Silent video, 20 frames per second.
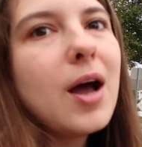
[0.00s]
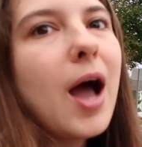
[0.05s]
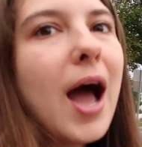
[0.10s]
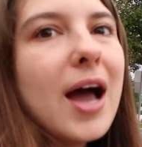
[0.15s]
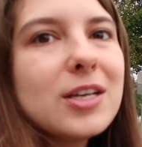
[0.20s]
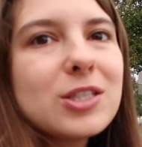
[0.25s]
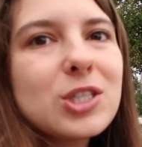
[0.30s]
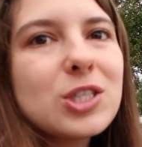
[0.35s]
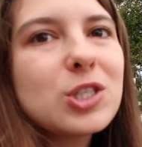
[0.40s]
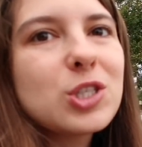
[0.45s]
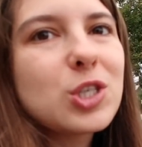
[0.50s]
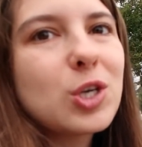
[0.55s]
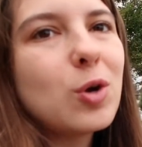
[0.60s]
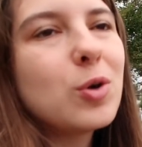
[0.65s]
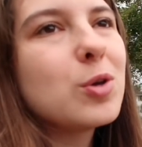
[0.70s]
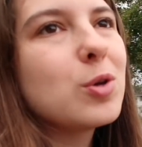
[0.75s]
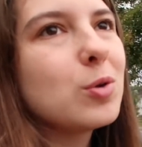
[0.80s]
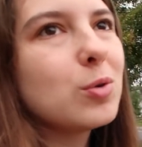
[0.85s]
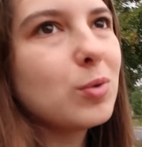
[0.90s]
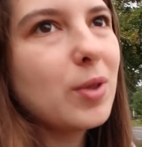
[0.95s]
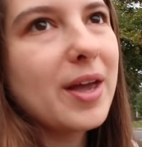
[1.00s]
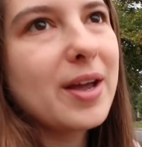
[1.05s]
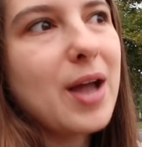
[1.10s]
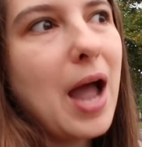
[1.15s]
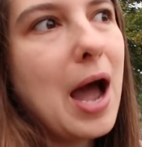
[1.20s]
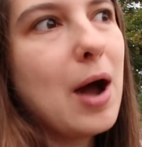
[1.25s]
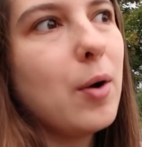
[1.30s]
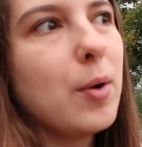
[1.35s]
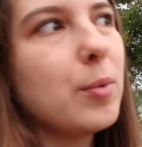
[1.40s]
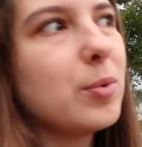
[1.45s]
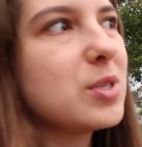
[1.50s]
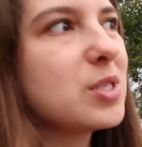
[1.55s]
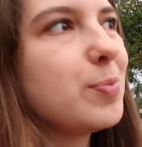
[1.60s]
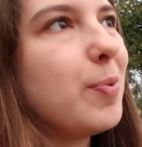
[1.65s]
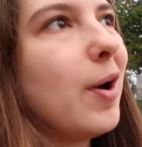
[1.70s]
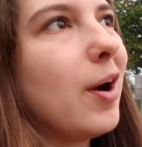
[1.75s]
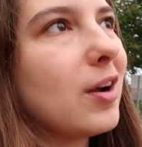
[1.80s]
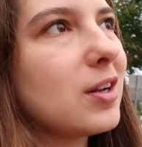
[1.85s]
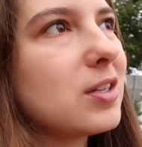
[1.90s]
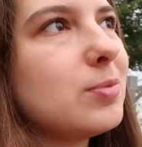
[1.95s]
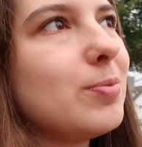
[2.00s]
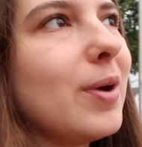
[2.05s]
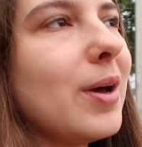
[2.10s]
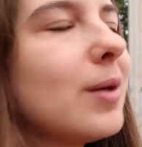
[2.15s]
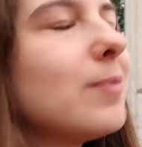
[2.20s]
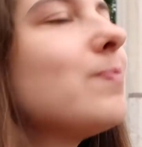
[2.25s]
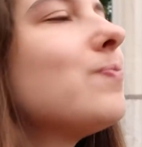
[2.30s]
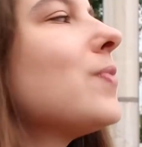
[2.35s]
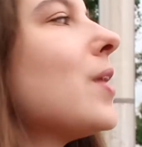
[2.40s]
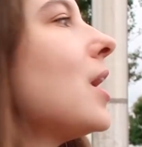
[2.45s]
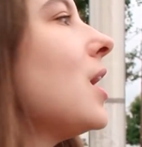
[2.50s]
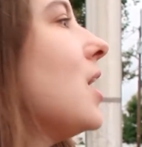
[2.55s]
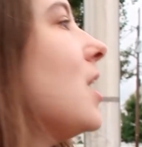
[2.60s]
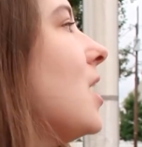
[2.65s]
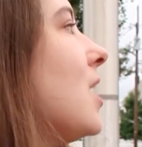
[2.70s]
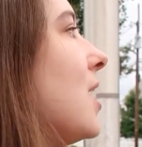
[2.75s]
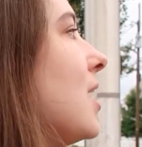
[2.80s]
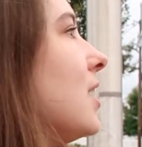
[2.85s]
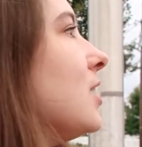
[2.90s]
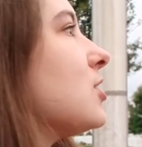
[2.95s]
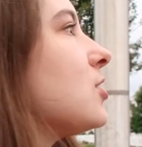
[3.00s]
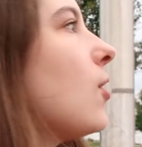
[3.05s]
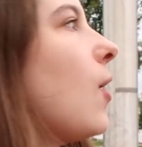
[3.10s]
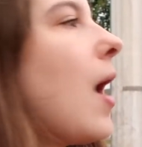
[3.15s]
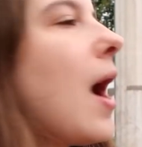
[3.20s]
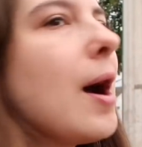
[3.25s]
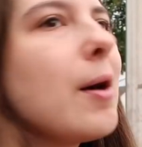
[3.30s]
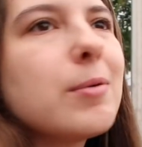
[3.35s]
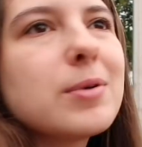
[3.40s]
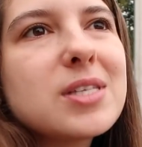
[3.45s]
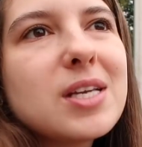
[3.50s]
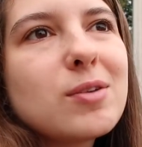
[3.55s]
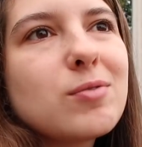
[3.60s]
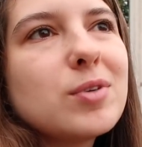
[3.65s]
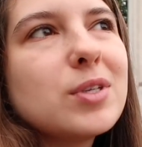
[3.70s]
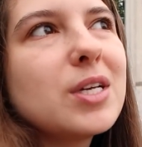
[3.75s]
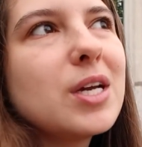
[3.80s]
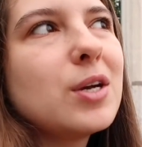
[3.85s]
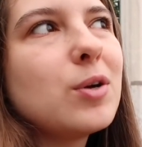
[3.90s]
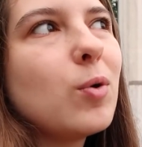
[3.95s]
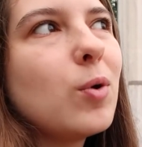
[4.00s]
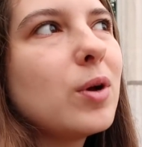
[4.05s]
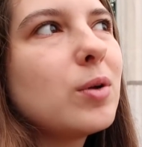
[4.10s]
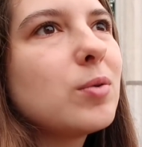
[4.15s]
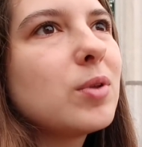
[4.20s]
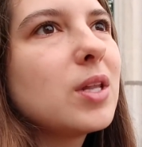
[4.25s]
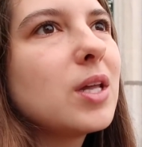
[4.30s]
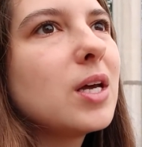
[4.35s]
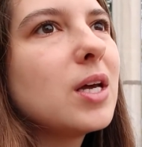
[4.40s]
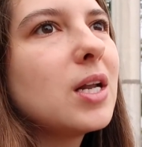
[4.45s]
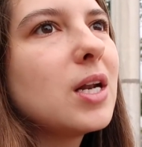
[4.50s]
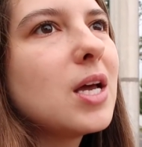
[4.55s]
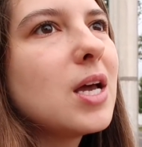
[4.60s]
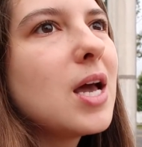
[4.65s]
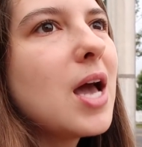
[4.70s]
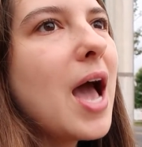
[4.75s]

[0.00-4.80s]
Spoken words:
I should show you like how it was parked, but so I was like really annoyed with it.